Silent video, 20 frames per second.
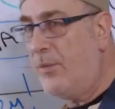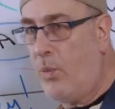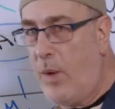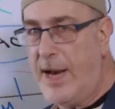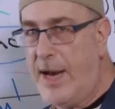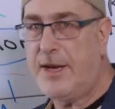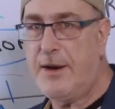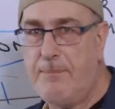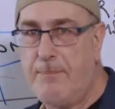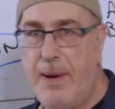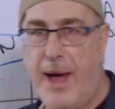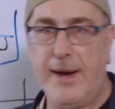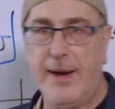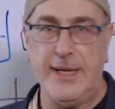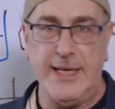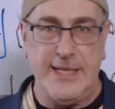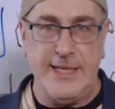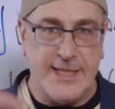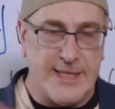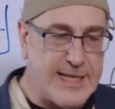went about
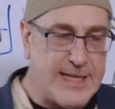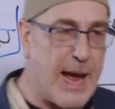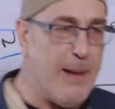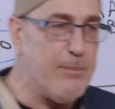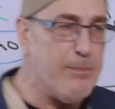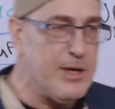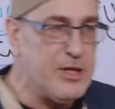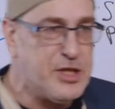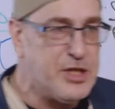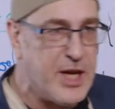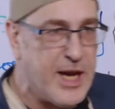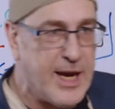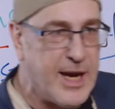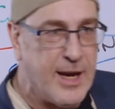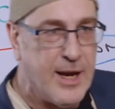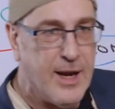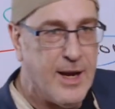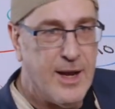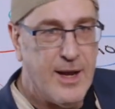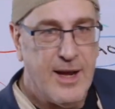
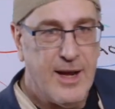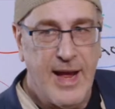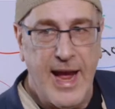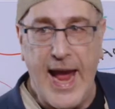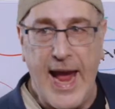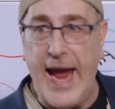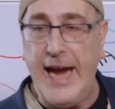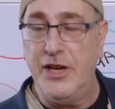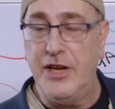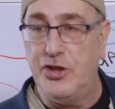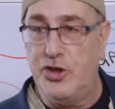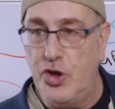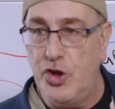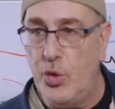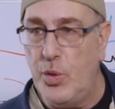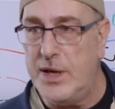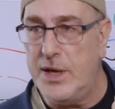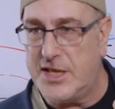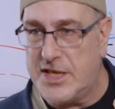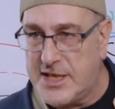establishing a
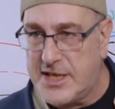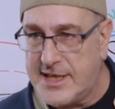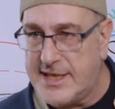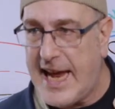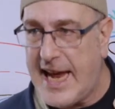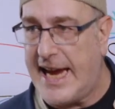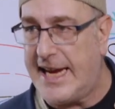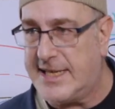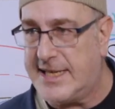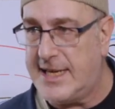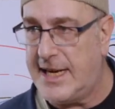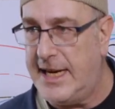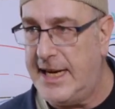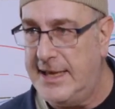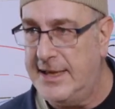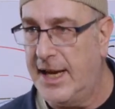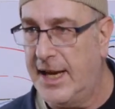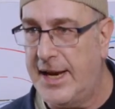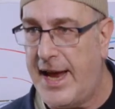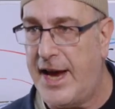Jewish state in
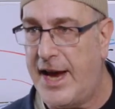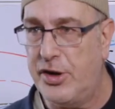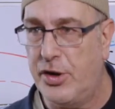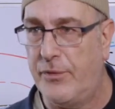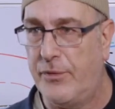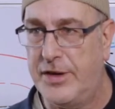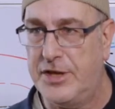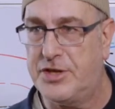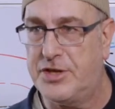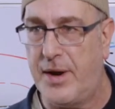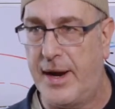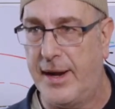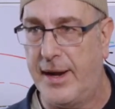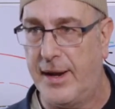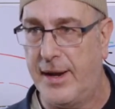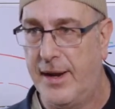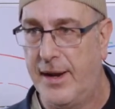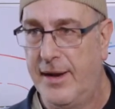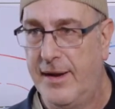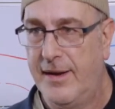the land of
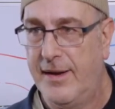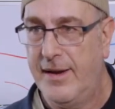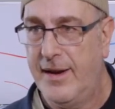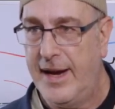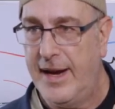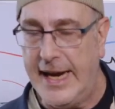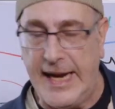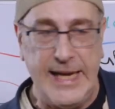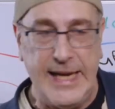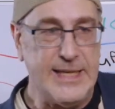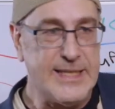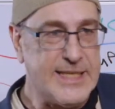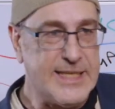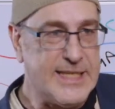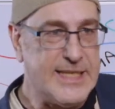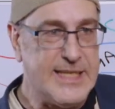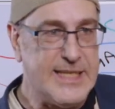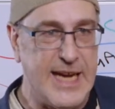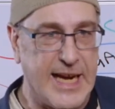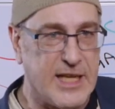Israel in
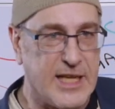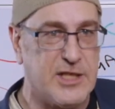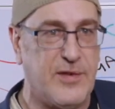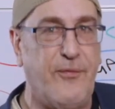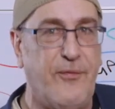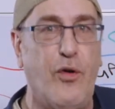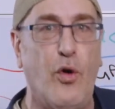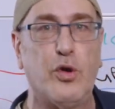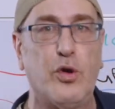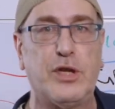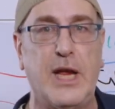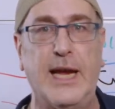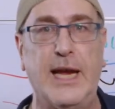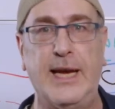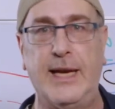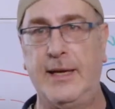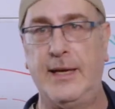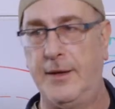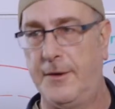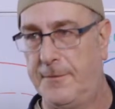
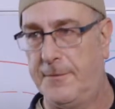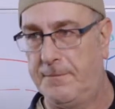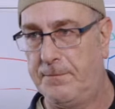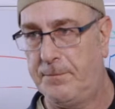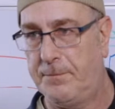614.